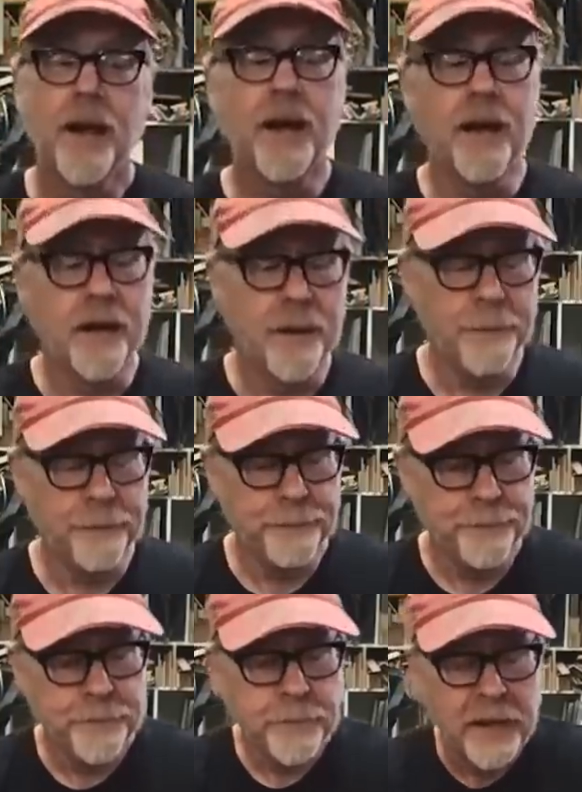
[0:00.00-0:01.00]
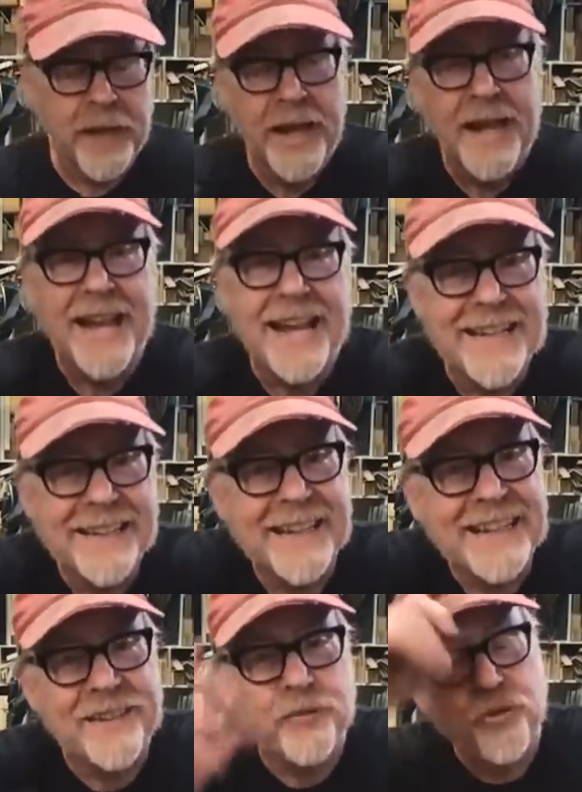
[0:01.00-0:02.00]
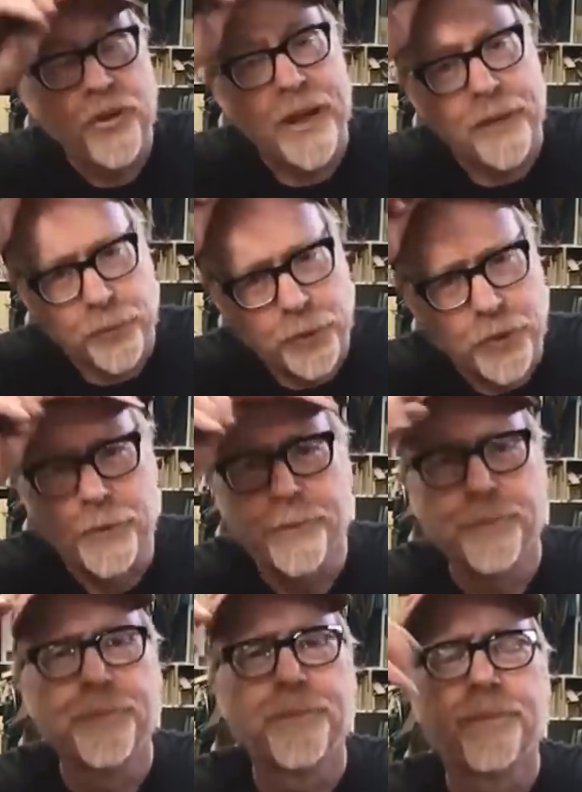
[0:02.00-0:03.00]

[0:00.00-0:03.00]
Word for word: Um, and in general,